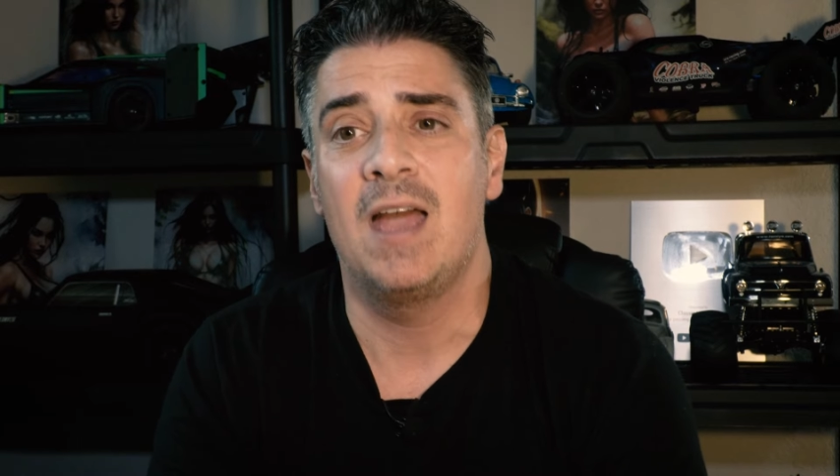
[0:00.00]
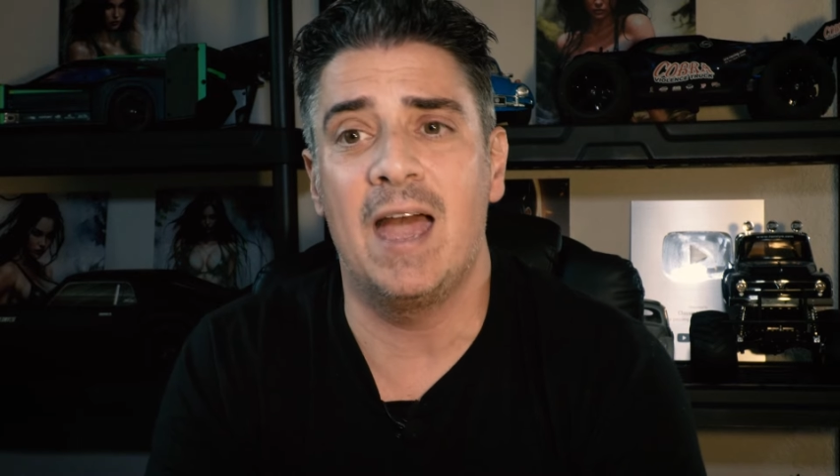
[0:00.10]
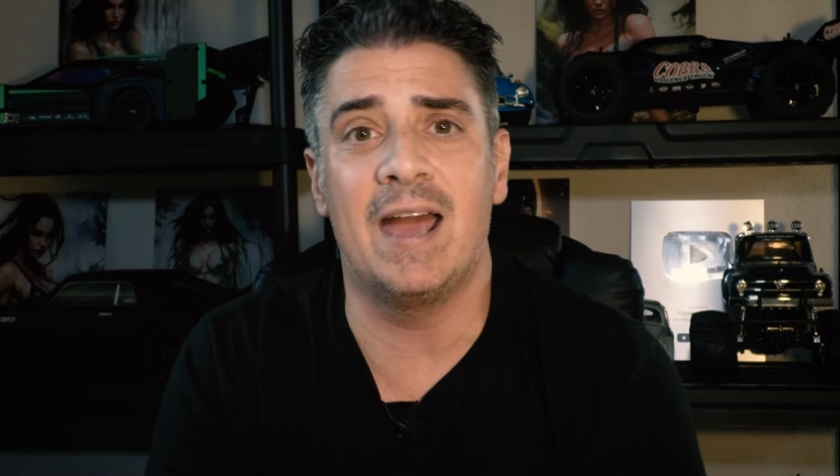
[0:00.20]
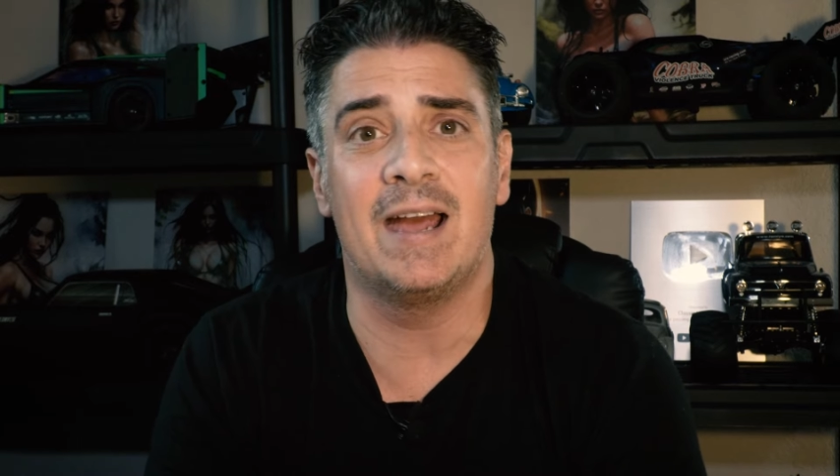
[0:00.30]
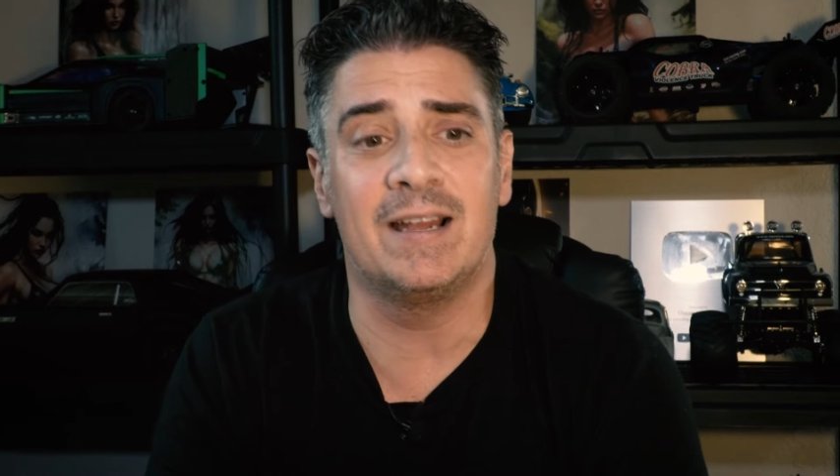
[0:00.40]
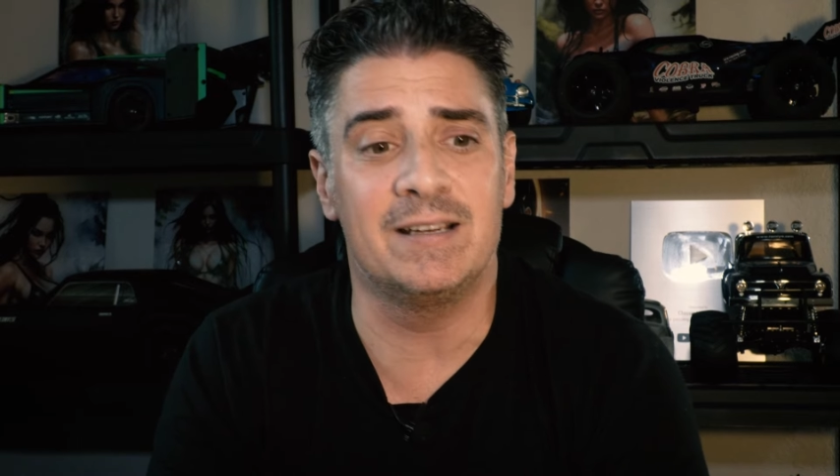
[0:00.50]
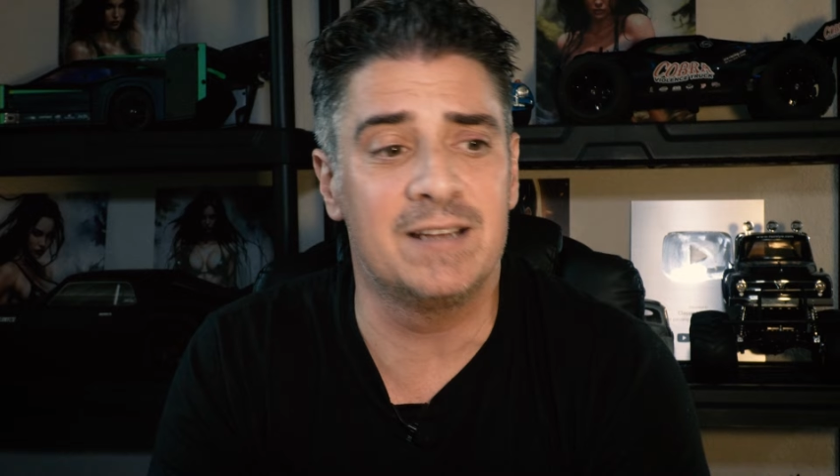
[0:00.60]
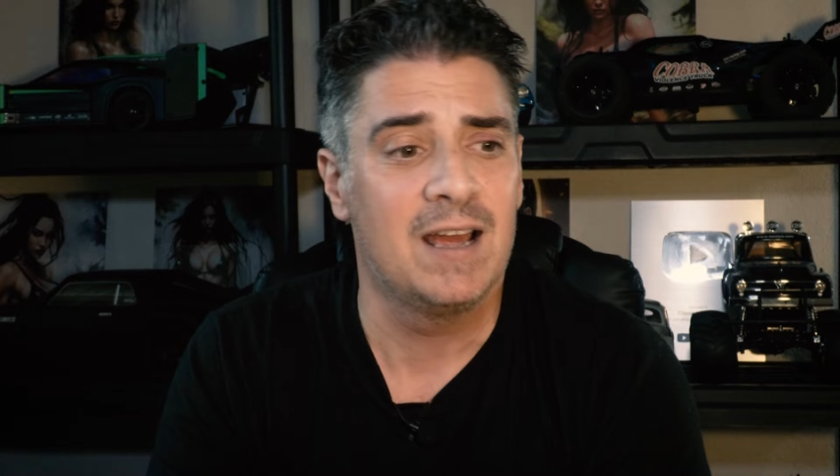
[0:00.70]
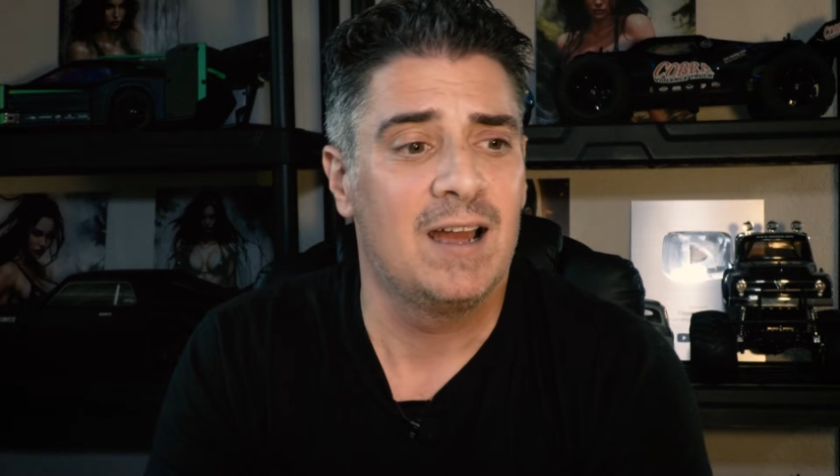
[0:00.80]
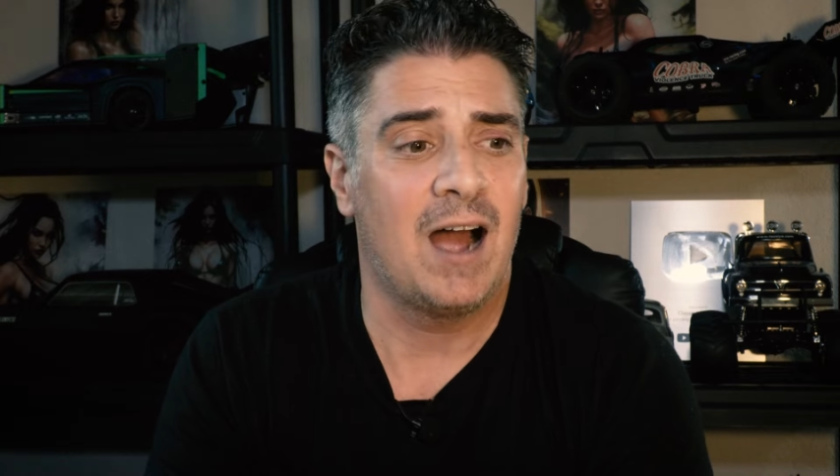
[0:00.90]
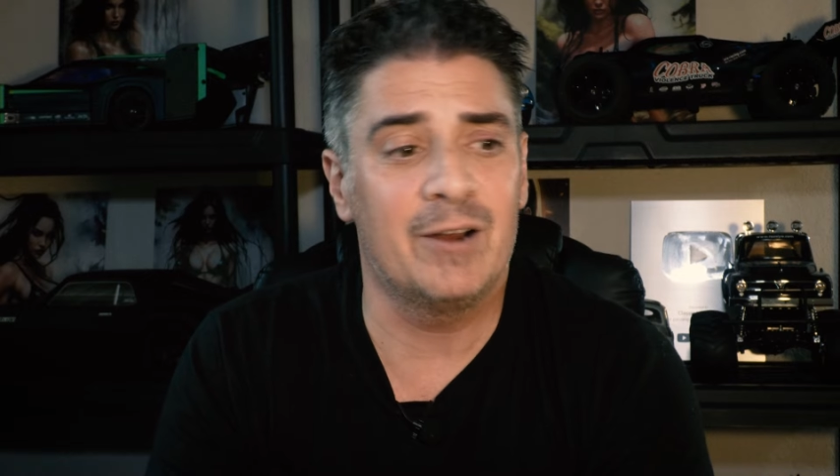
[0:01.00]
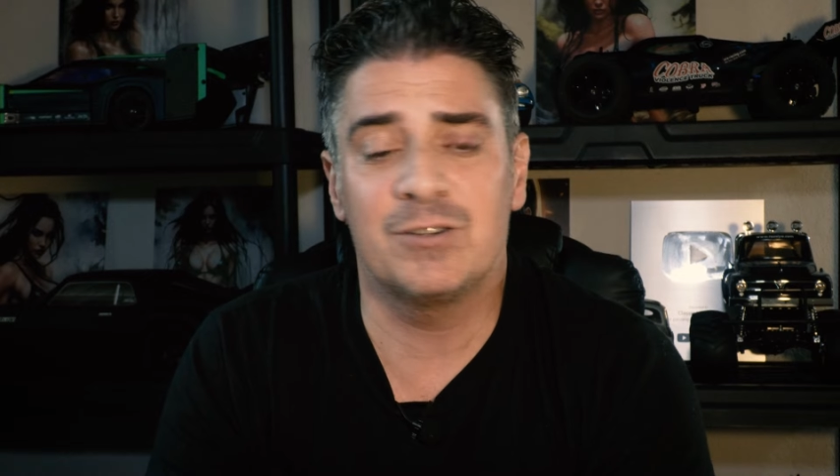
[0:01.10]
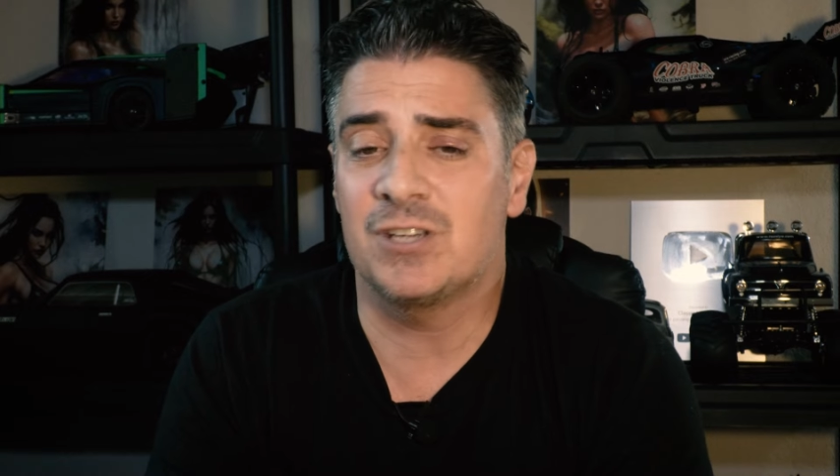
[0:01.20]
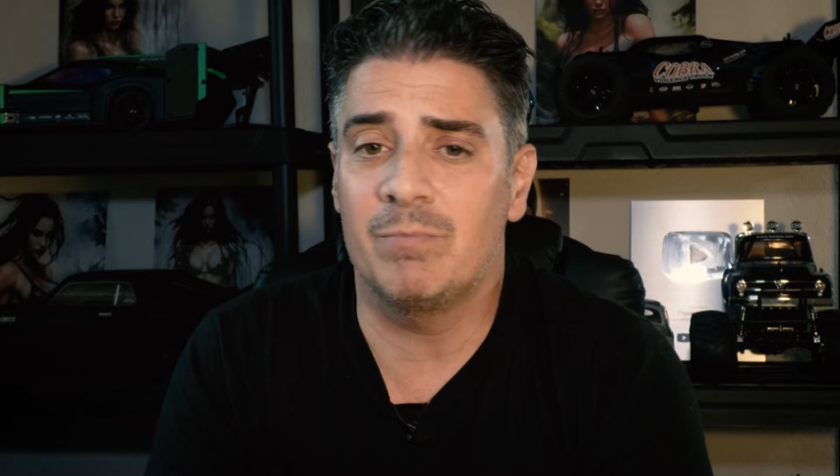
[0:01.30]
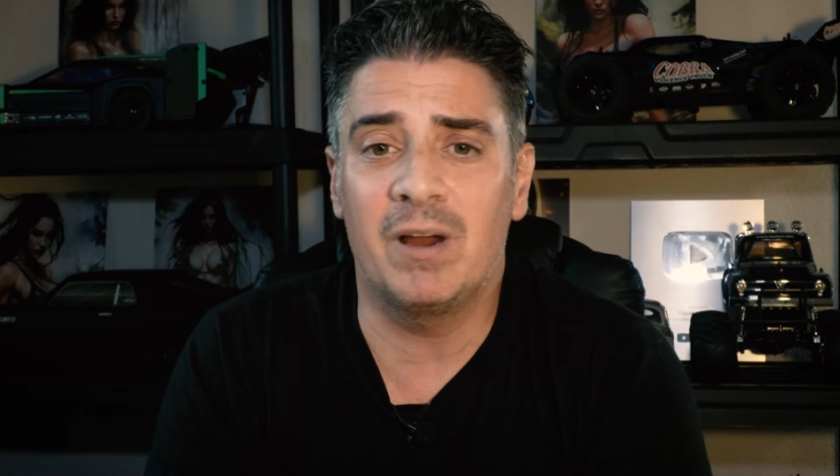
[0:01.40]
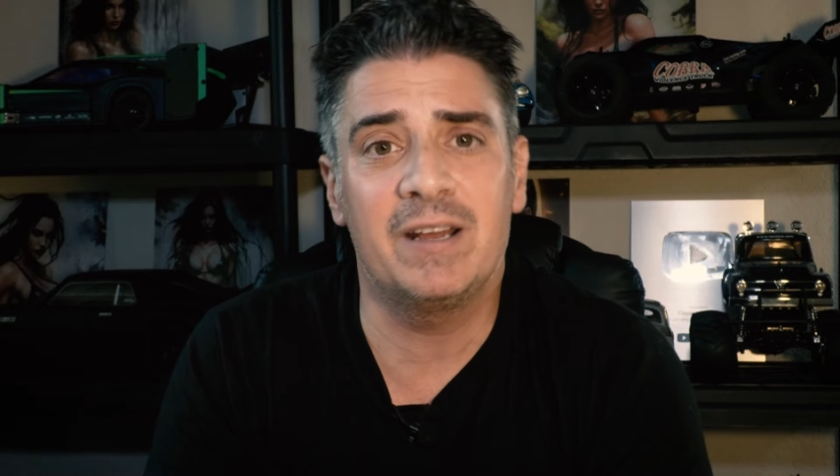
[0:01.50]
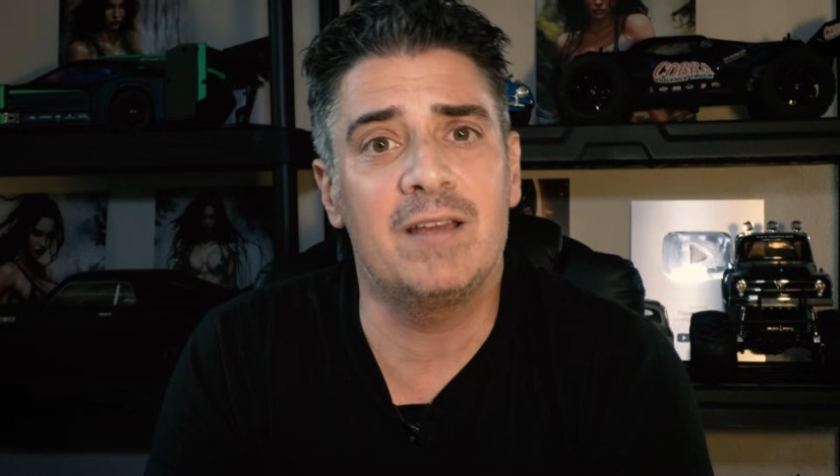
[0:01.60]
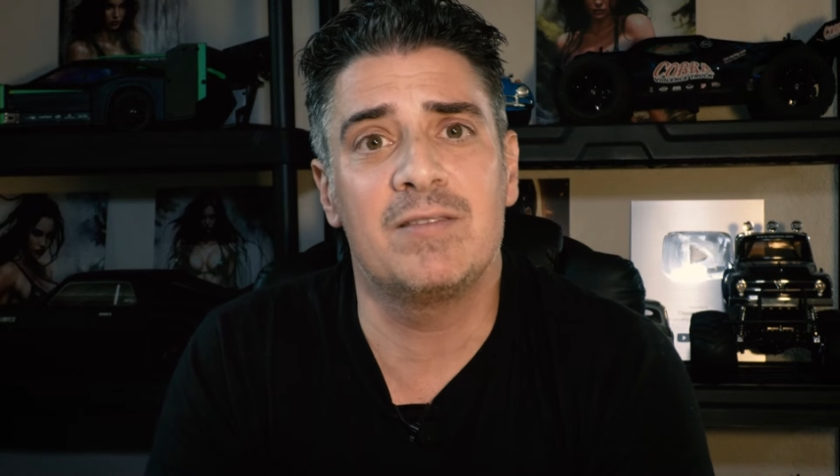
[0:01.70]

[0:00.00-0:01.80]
and hire somebody